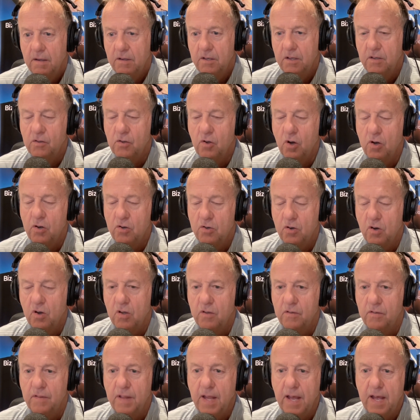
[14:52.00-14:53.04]
just
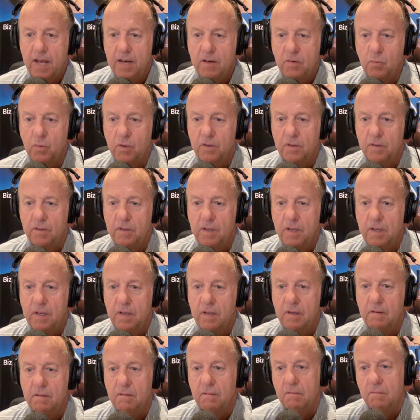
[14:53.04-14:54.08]
contrast that with the
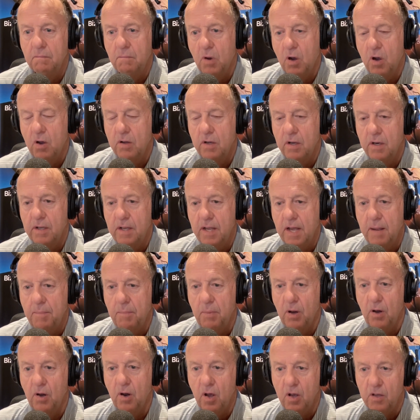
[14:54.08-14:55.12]
market cap
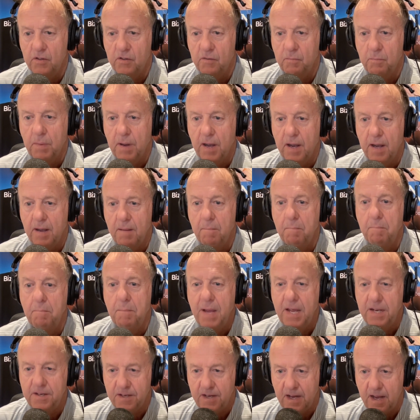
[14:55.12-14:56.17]
loss by
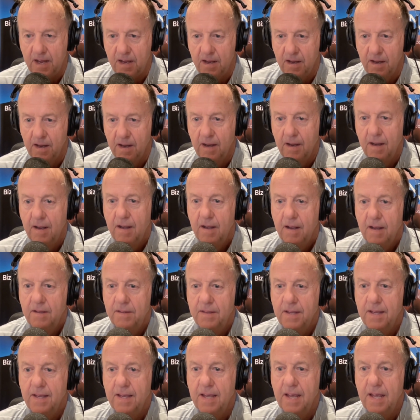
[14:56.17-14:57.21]
Meta, And
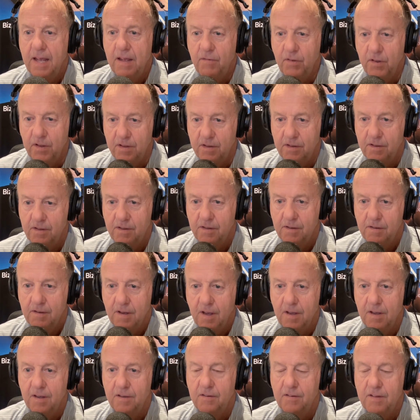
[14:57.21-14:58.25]
thank heavens,
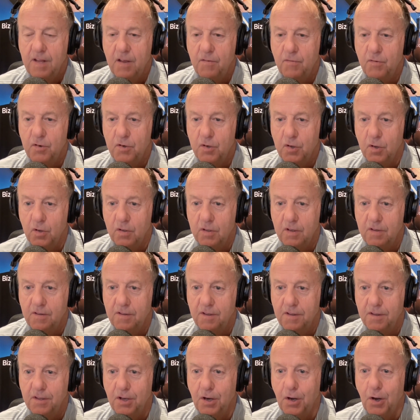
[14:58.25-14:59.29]
uh, Stafford told us
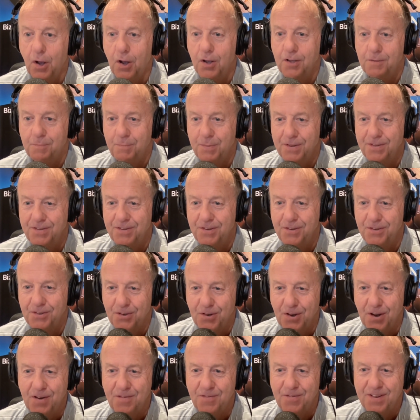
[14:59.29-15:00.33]
at the last BizNews
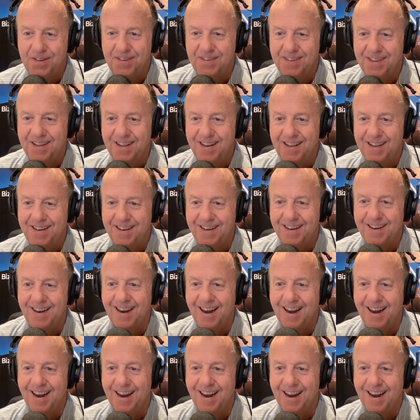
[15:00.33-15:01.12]
conference that he didn't